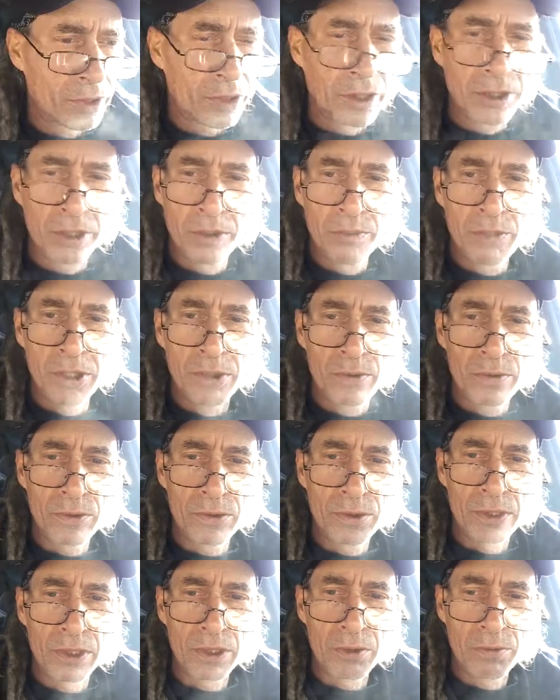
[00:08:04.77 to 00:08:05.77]
were good, people
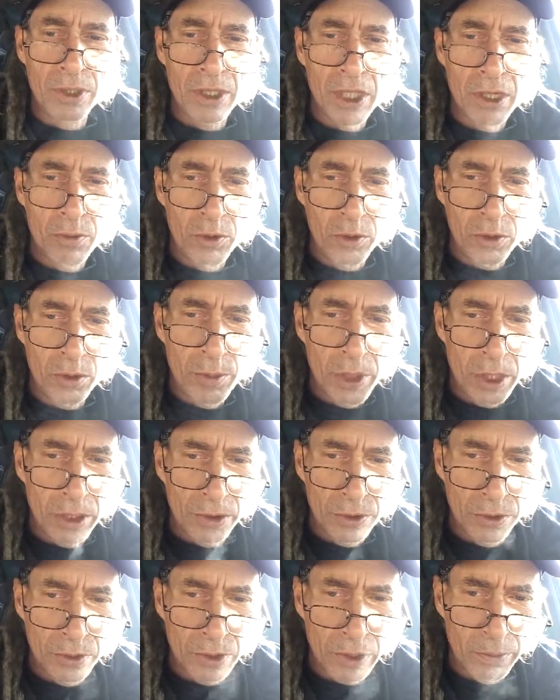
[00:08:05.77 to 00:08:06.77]
would send them a couple of
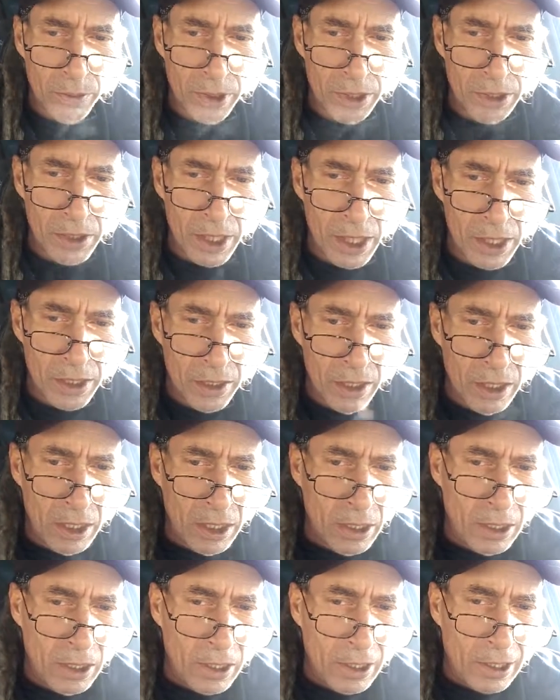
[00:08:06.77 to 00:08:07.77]
bucks or something like that.
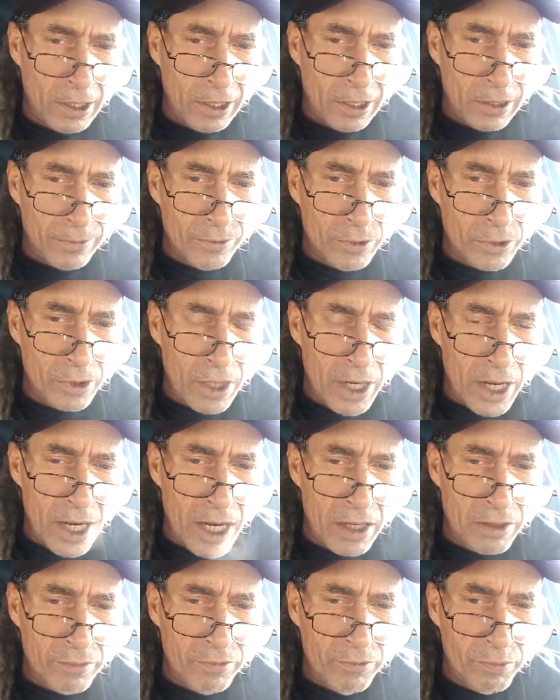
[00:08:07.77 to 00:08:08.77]
So I
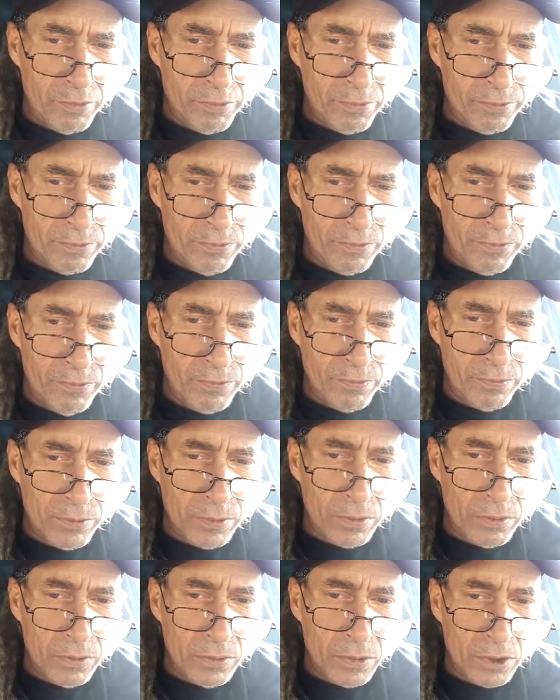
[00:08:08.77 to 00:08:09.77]
have
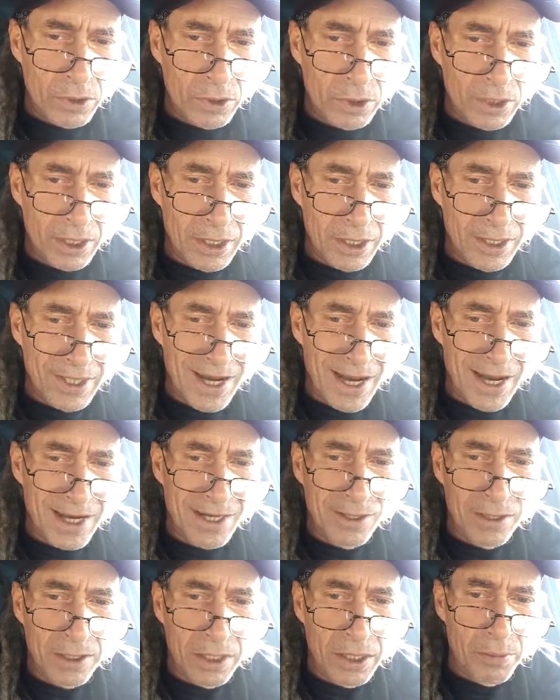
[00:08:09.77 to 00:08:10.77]

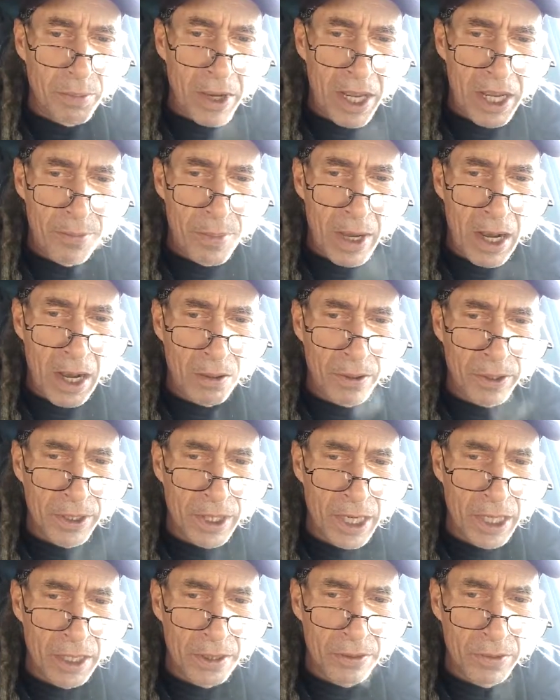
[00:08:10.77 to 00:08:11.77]
got a PayPal
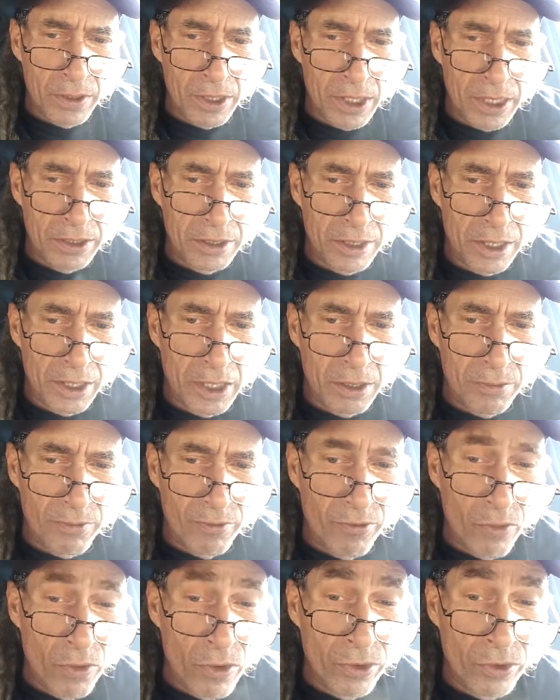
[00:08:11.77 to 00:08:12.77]
account that I set up
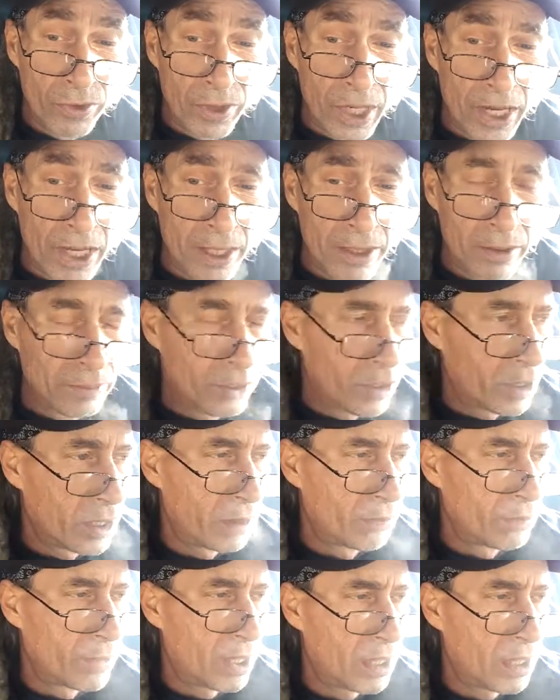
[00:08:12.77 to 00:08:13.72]
for that, but